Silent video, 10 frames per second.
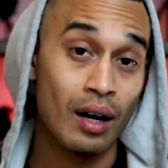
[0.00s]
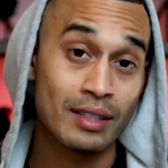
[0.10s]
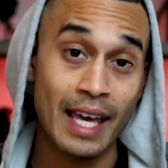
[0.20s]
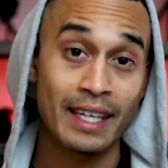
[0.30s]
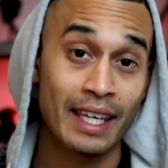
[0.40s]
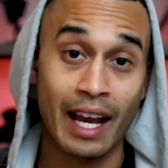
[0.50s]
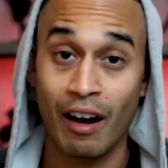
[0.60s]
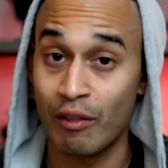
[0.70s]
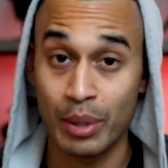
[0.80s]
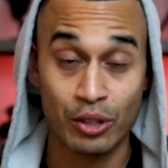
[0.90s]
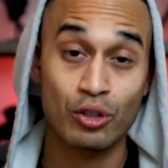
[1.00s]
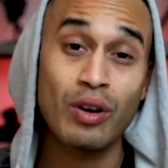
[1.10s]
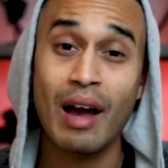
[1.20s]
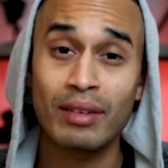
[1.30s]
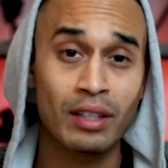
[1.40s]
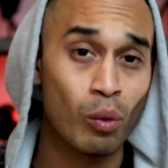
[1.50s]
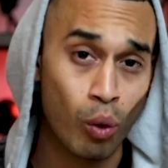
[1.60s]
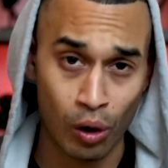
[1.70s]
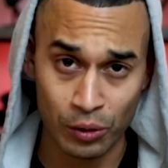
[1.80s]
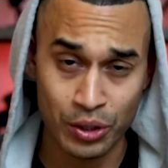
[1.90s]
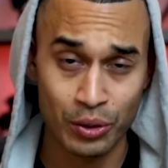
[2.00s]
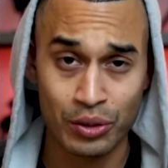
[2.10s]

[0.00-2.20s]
taken care of, but you're traveling the world too.